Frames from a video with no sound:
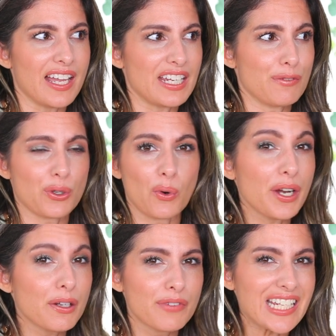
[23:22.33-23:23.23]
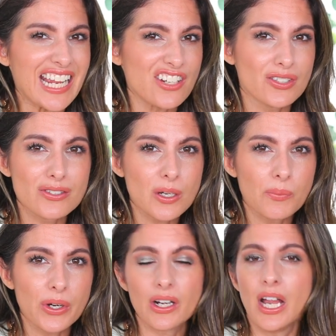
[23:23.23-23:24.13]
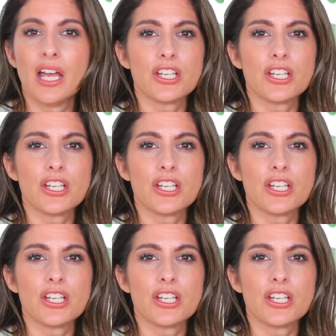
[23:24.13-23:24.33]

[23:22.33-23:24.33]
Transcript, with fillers: like if you're going on a vacation somewhere,